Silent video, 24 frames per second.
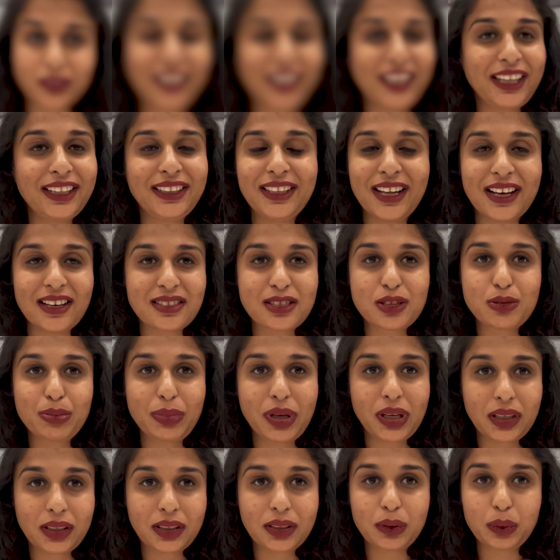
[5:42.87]
It doesn't
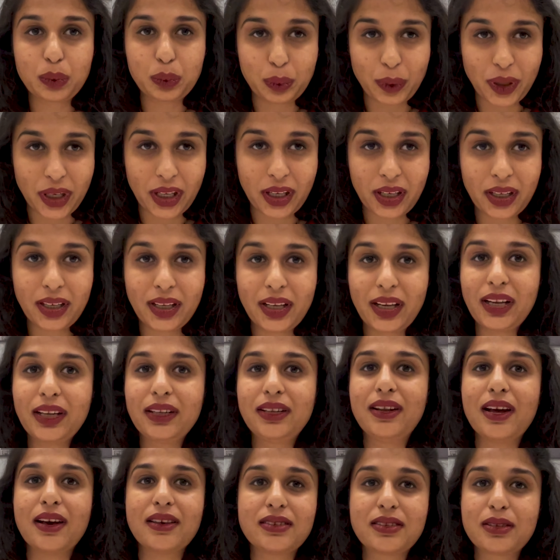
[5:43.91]
matter where, it
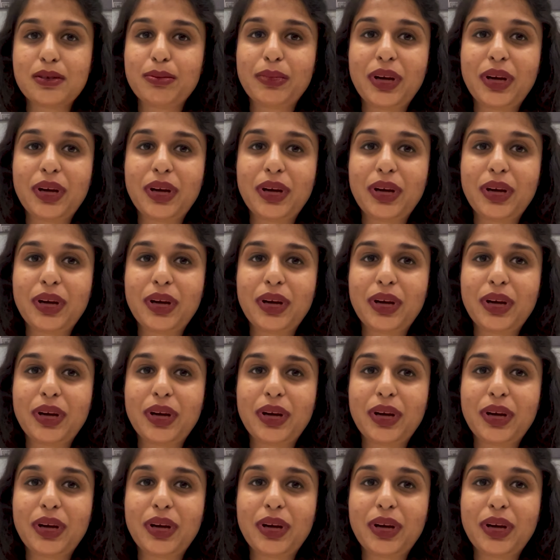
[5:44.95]
doesn't